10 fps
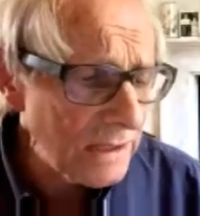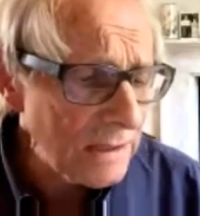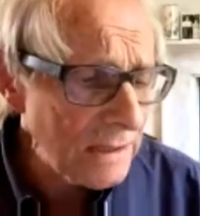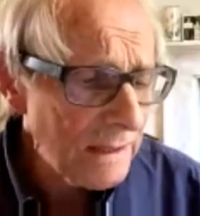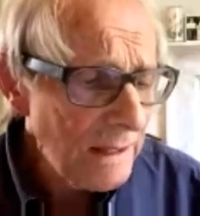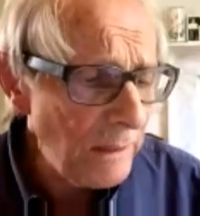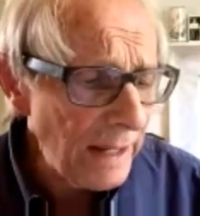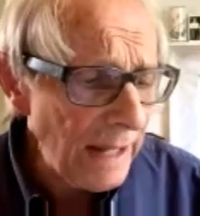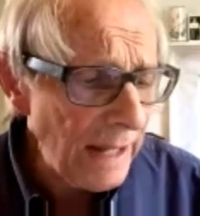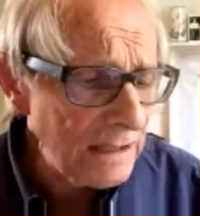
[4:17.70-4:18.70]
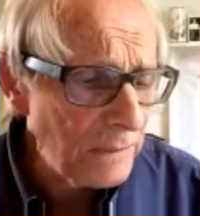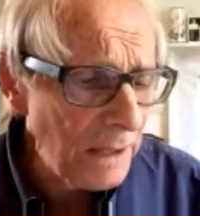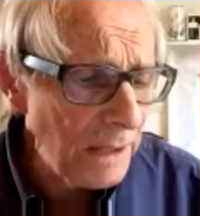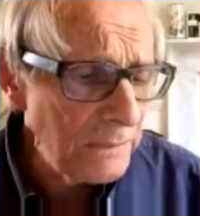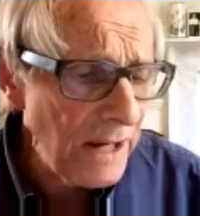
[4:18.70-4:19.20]
to secure for the
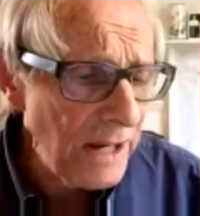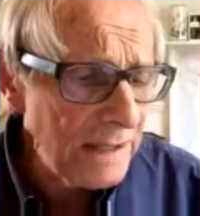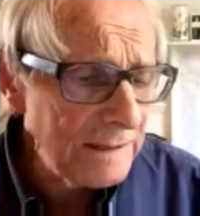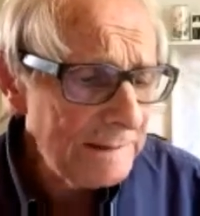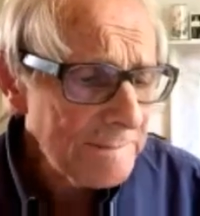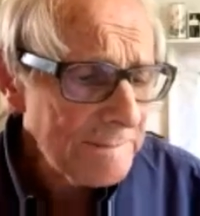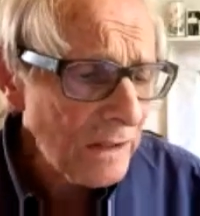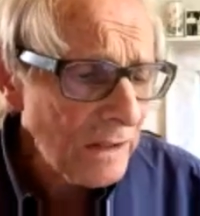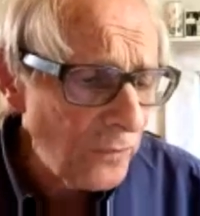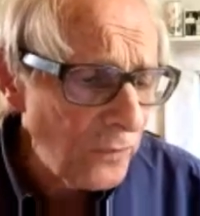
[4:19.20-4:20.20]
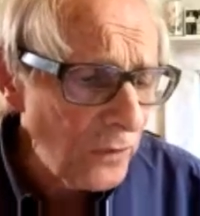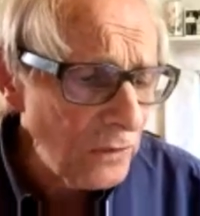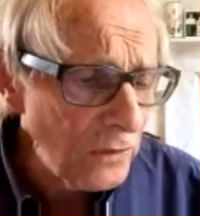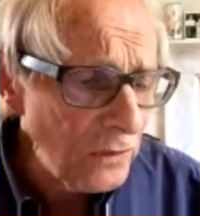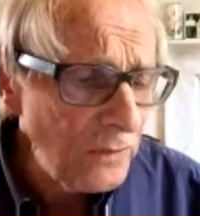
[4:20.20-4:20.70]
workers by hand or by brain
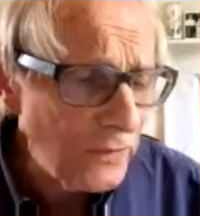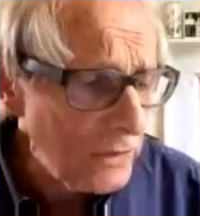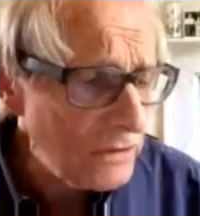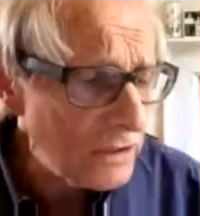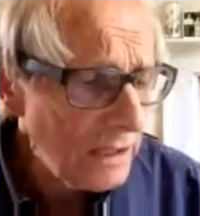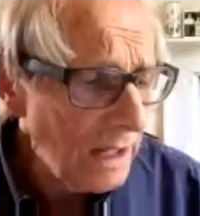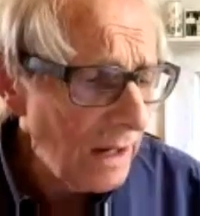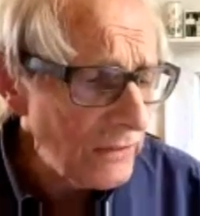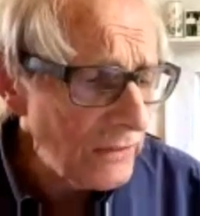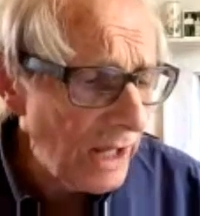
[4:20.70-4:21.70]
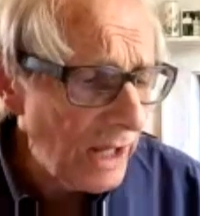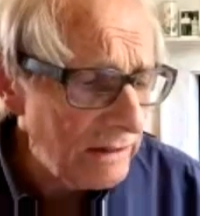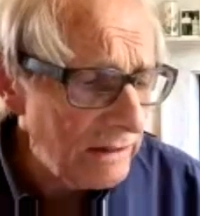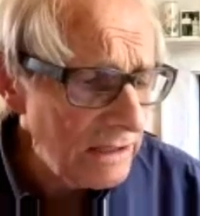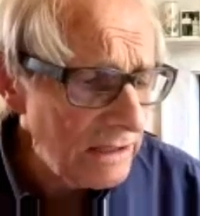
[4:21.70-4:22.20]
the full fruits
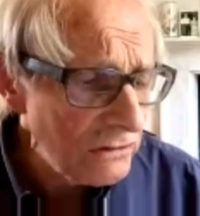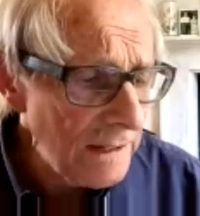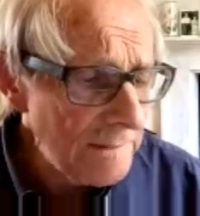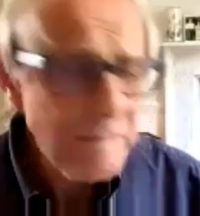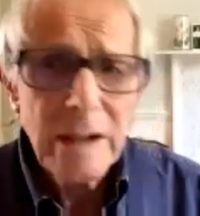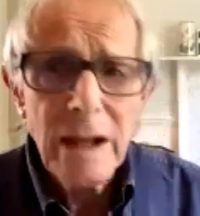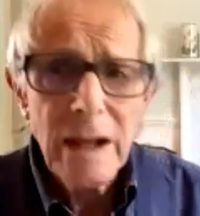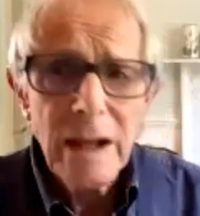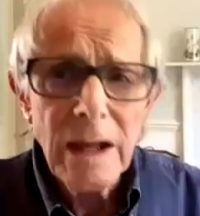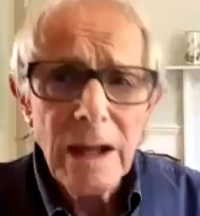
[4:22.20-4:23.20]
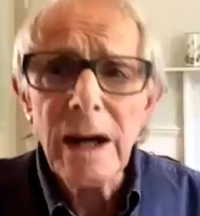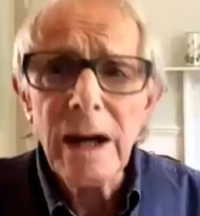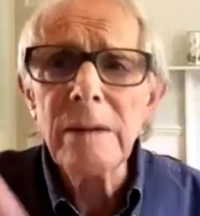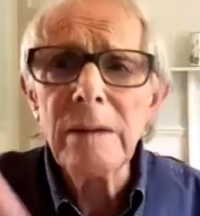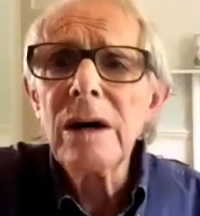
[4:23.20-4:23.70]
of their industry
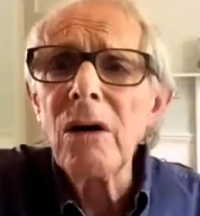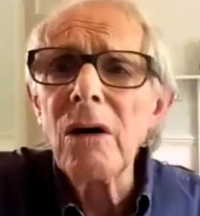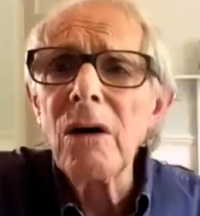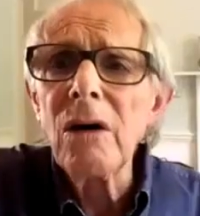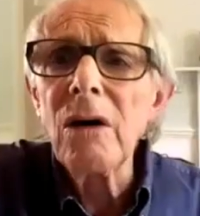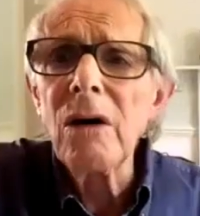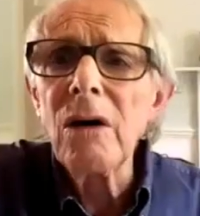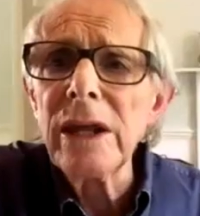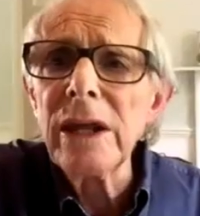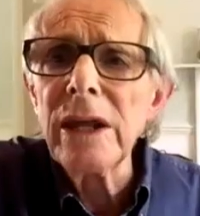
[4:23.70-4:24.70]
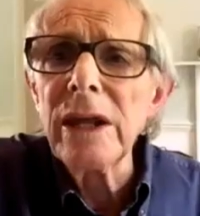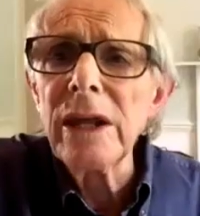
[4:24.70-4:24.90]
on the